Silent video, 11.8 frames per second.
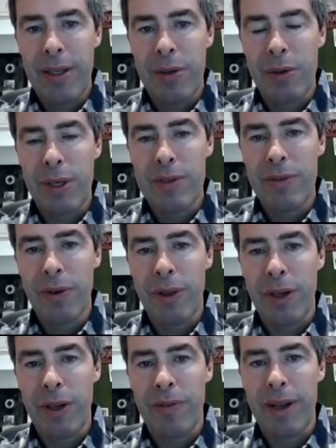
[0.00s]
and you'll raise full
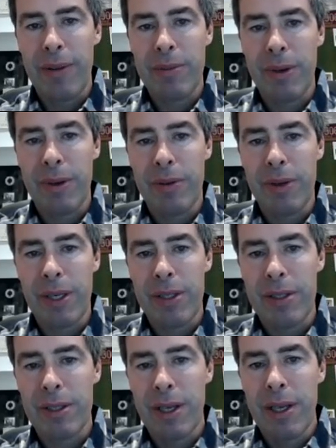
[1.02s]
thickness flaps in both
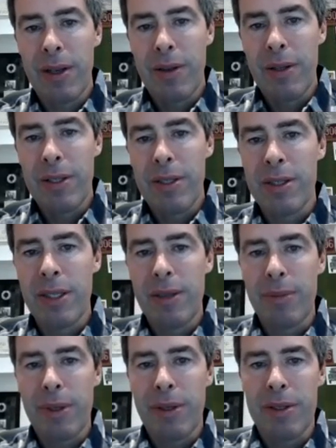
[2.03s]
directions. This is
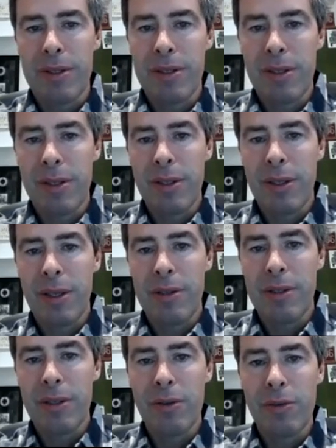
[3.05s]
neat because
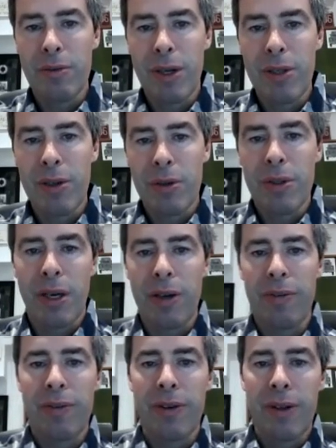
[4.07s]
as you run your
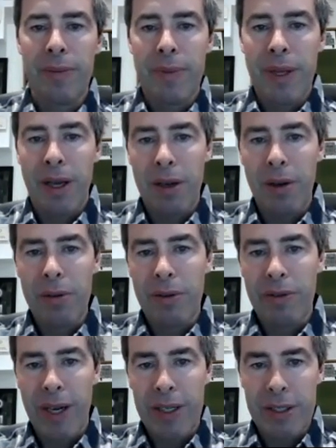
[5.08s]
knife along
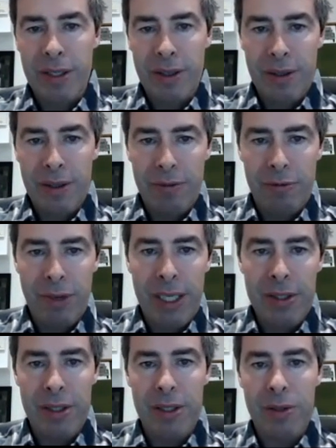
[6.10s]
the fascia
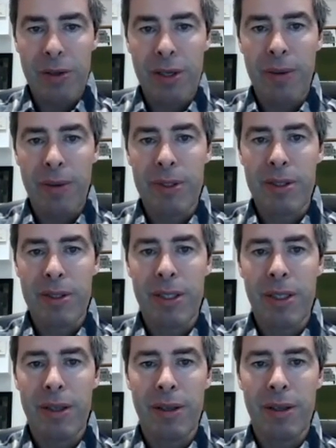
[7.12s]
radially, you'll come to
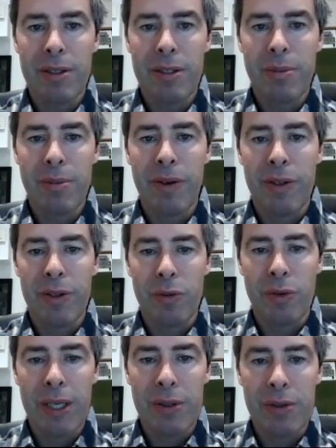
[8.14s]
see the superficial
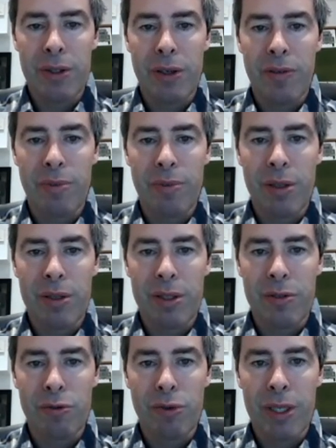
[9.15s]
radial nerve
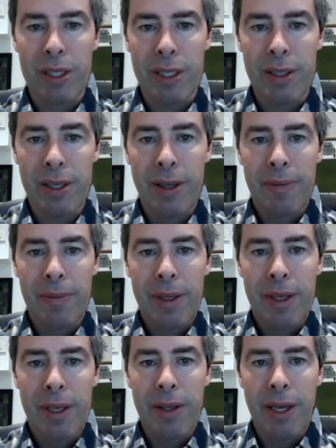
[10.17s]
branches running
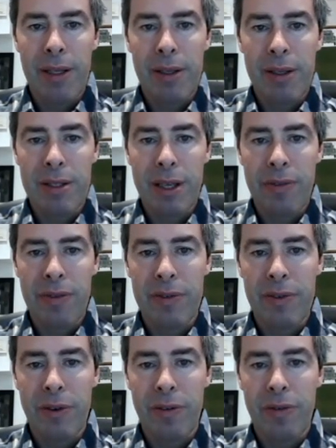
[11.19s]
in the
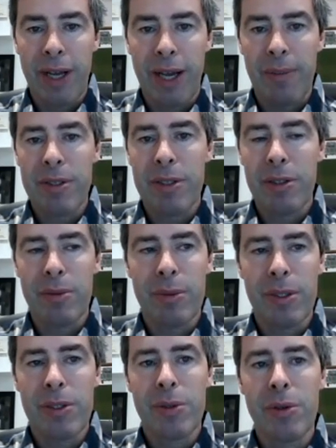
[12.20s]
undersurface of your flap so you can
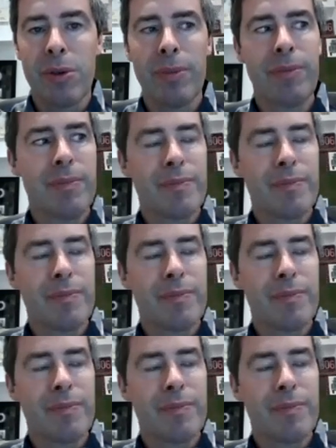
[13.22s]
be sure